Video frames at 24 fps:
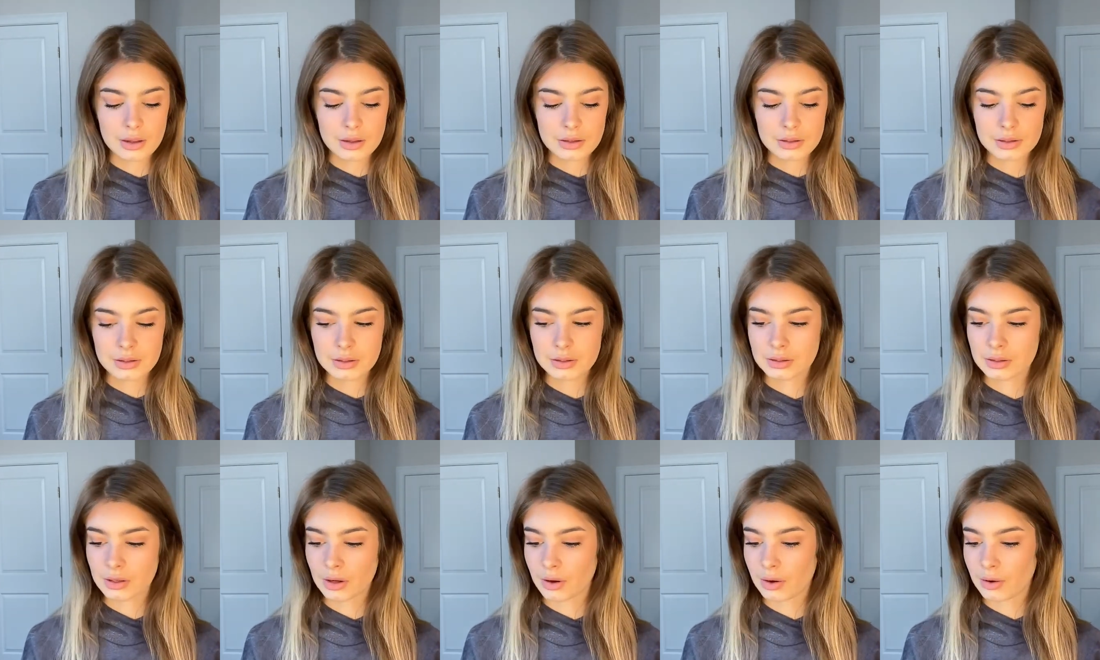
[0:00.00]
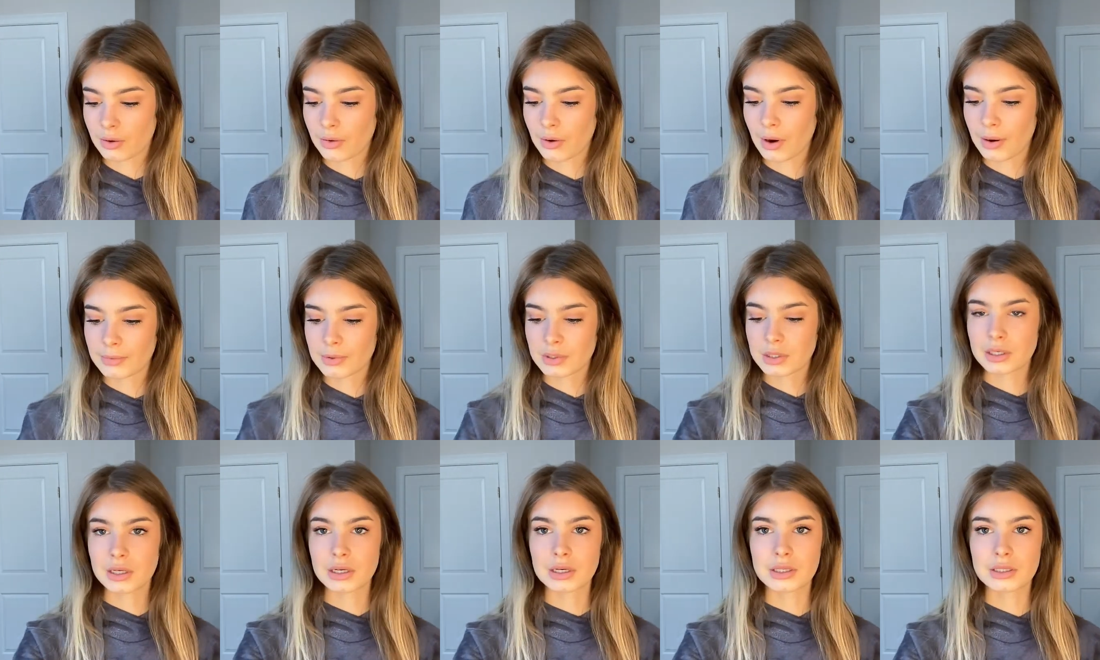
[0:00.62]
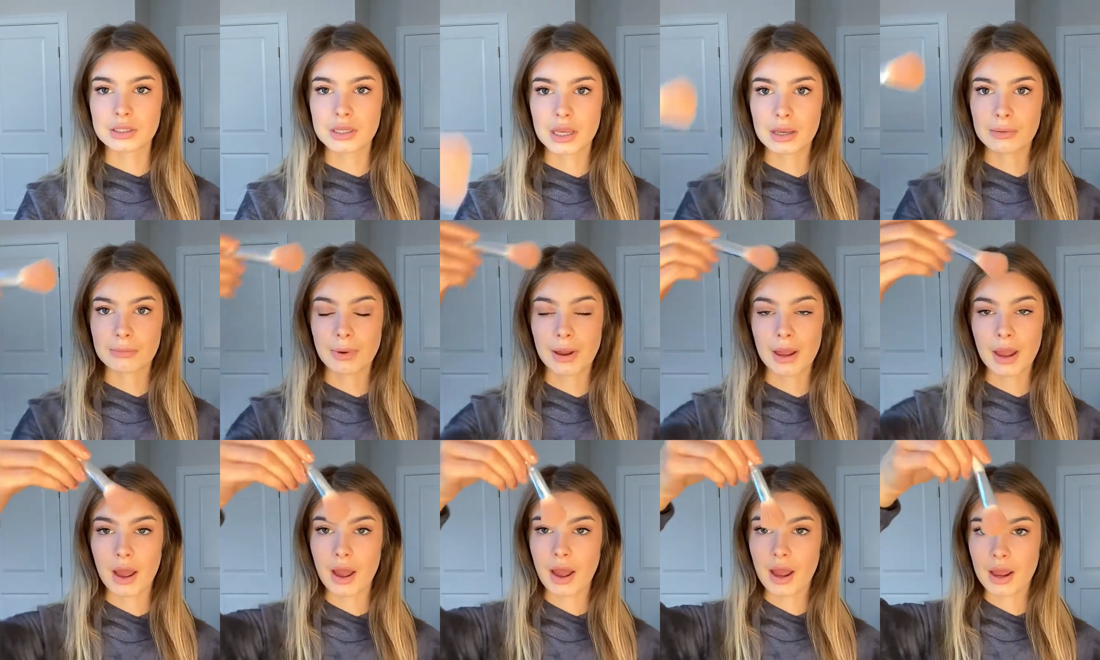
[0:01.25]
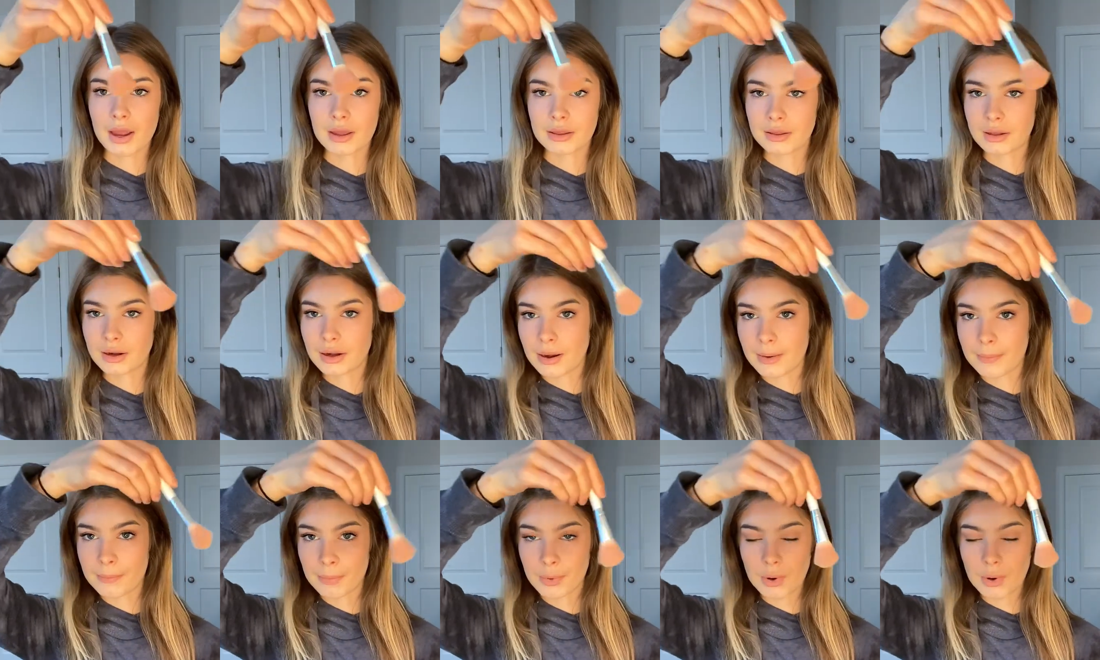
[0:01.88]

So I'm just gonna take my highlighting